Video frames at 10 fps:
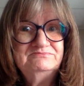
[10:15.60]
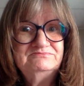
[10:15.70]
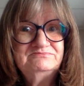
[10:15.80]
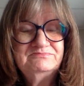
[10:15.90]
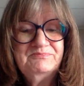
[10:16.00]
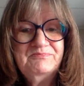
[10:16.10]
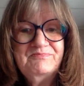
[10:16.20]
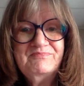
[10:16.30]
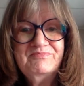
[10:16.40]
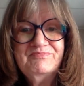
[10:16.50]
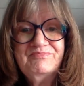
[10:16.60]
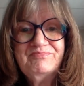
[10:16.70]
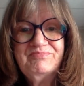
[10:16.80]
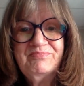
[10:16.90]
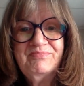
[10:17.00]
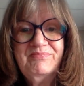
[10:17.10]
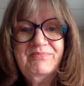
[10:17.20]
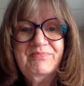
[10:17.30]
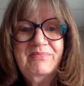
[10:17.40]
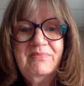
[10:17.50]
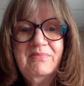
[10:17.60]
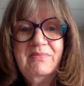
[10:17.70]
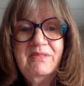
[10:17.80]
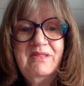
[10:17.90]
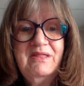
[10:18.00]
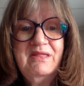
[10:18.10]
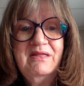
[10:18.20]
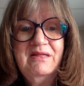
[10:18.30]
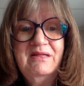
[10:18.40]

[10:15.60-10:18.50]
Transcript: (no one is talking)